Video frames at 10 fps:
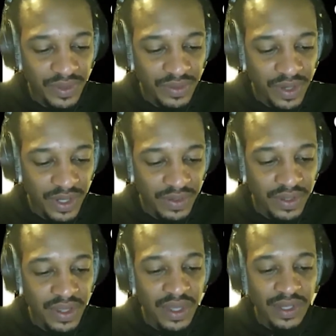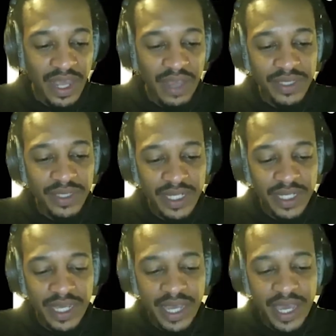All right. Now, it
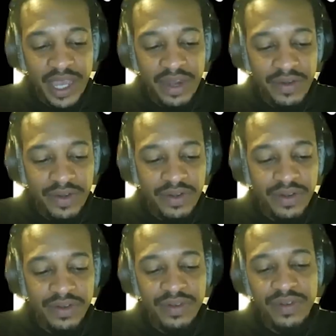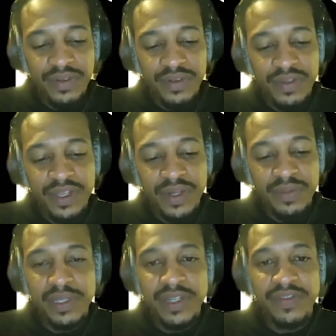said that error and
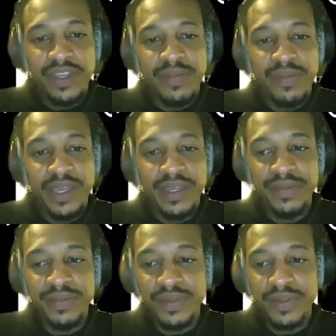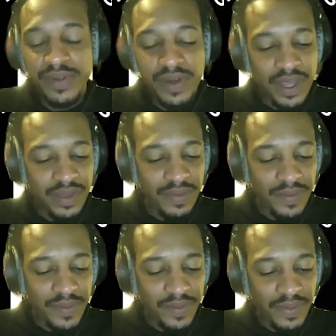oblivion met him, all right?
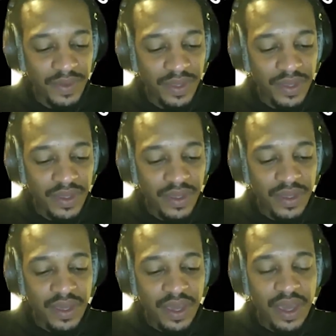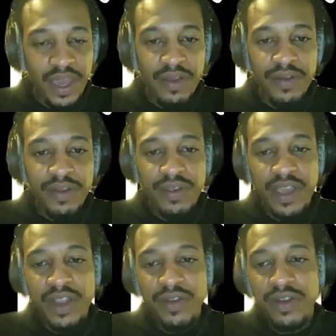Error
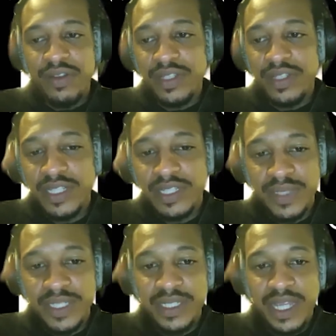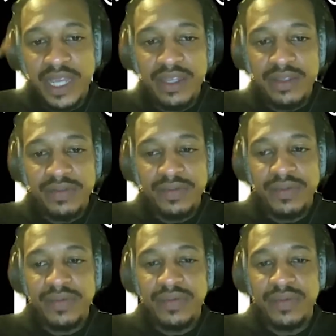error is a mistake.
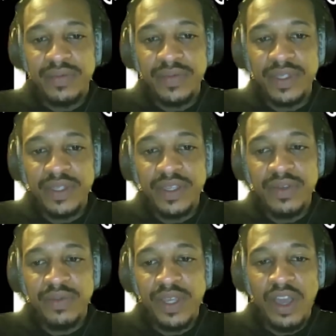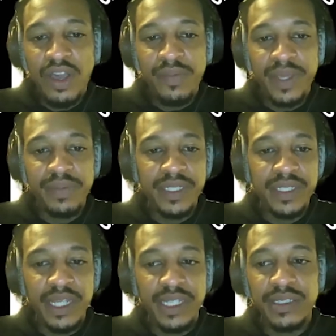And we all make
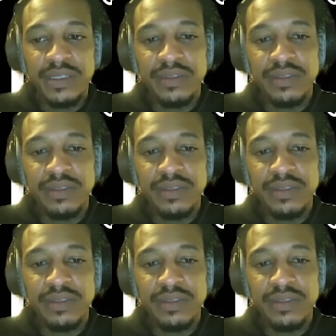mistakes.